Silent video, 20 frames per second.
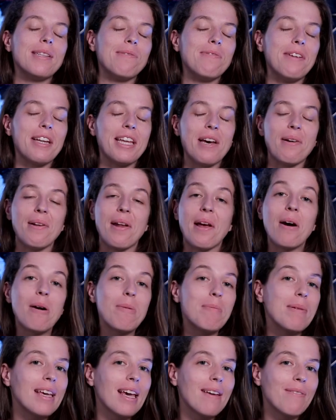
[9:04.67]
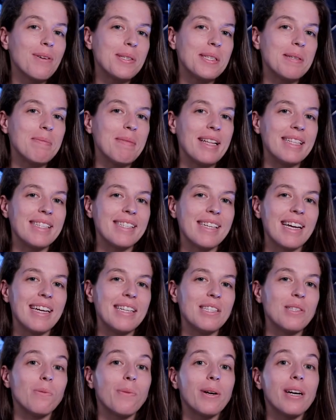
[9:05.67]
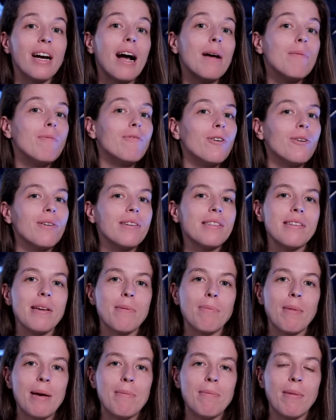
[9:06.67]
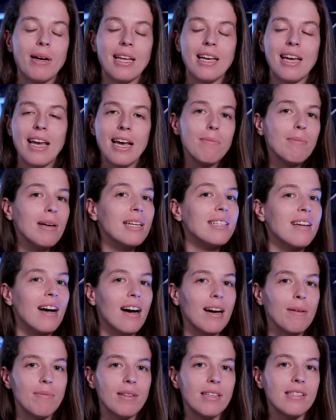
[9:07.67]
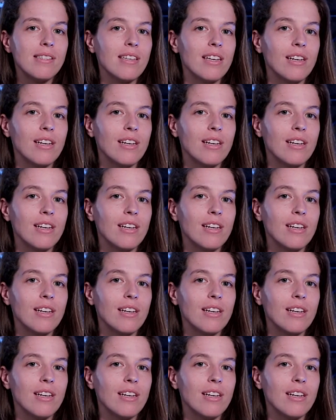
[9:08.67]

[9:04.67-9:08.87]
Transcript: this video and I hope it gave you some insight into where I'm focusing my money and my time this